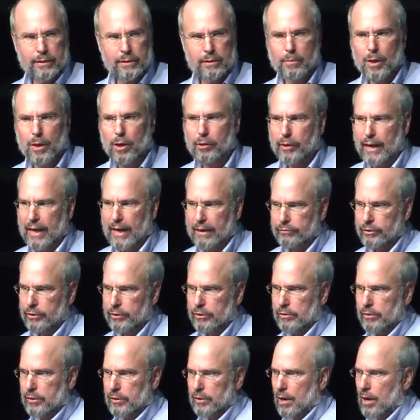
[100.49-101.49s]
tomorrow
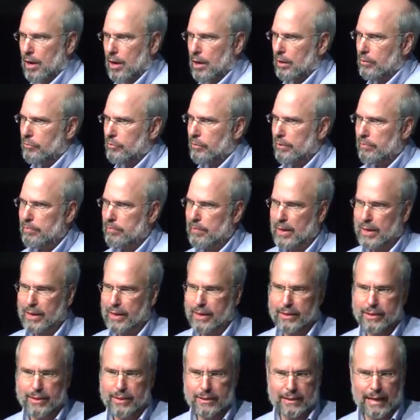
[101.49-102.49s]
afternoon talk with
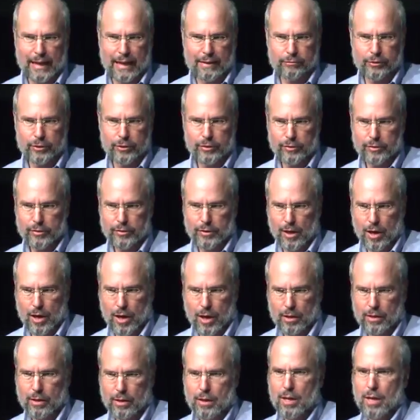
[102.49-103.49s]
my this afternoon
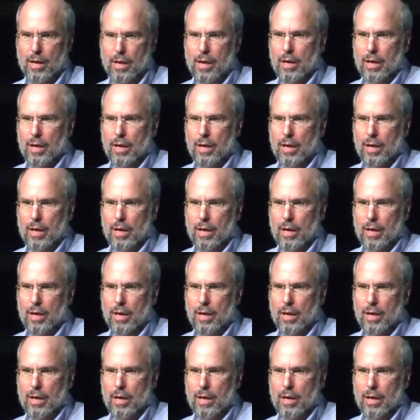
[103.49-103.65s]
talk.